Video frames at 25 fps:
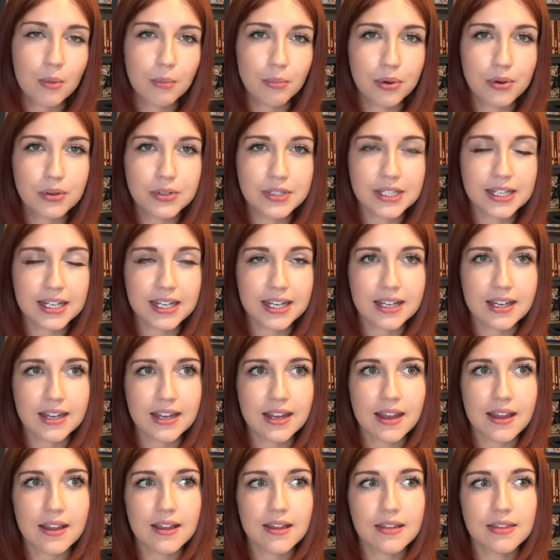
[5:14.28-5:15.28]

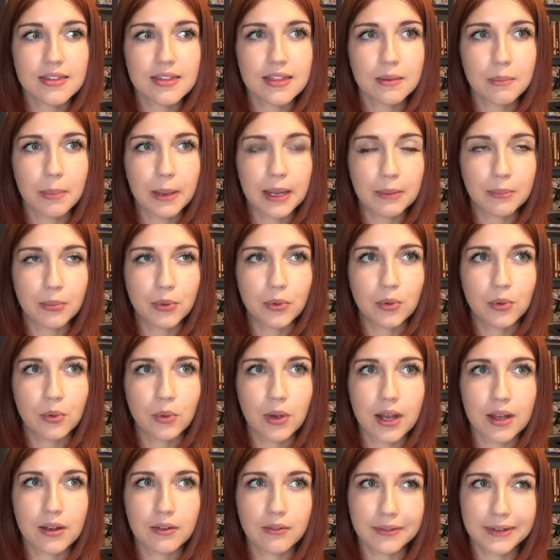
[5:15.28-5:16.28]
Portiki the
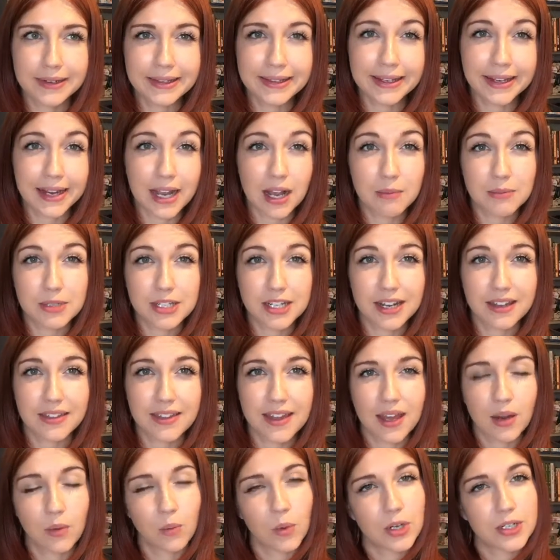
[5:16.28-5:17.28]
people really come
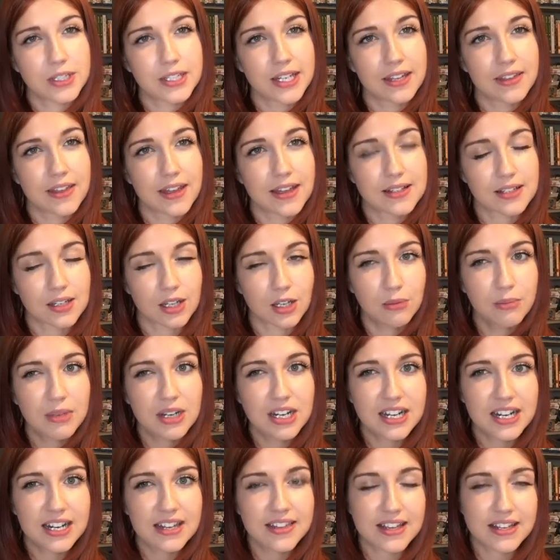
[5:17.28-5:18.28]
together and work together as a
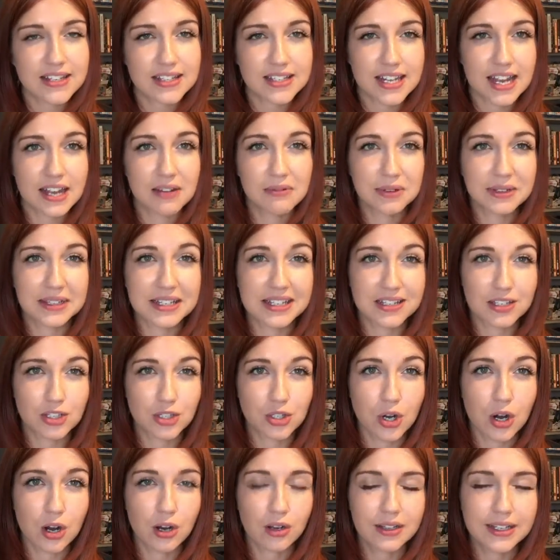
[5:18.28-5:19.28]
community. They stand really
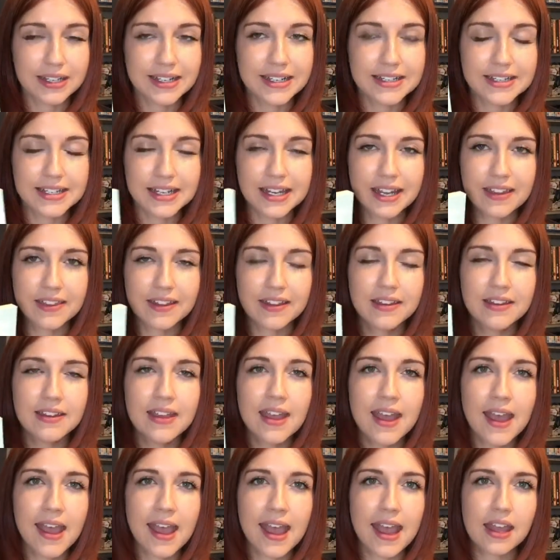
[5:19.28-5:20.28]
strongly together,
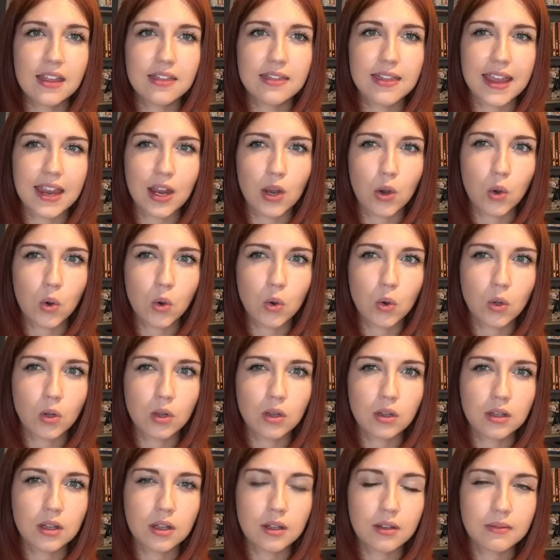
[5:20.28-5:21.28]
and
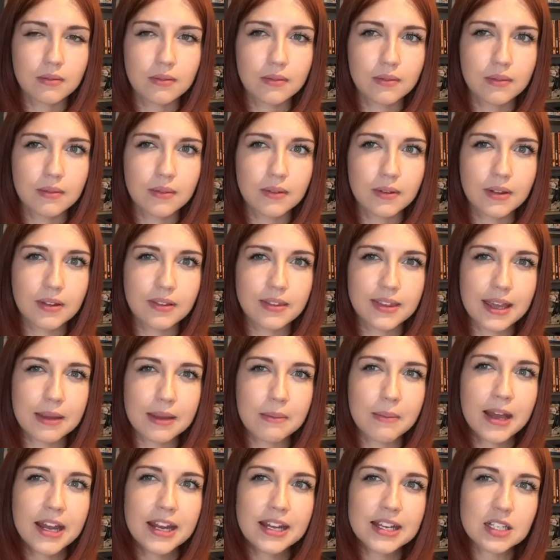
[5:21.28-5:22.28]
they
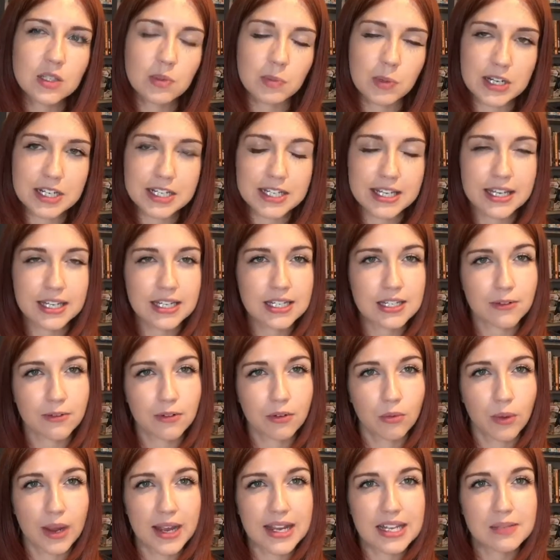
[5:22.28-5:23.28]
might express it in
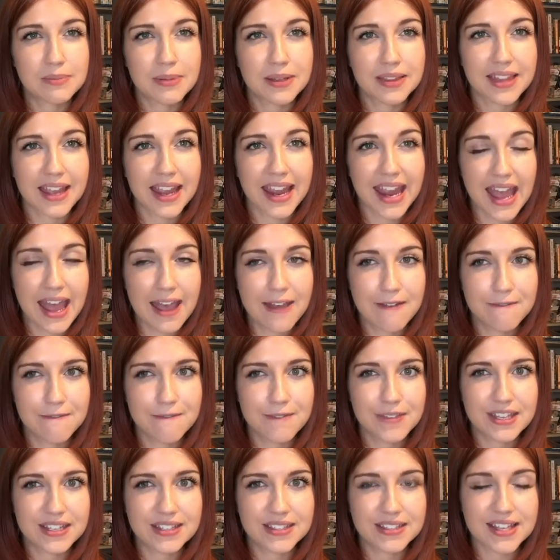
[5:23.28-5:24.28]
different ways, but they
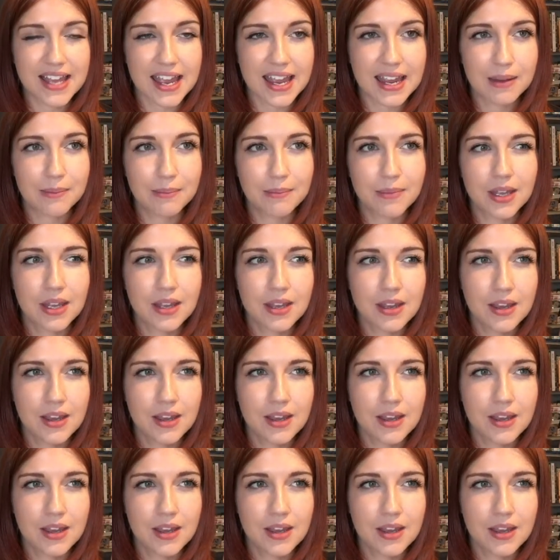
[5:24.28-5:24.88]
have the same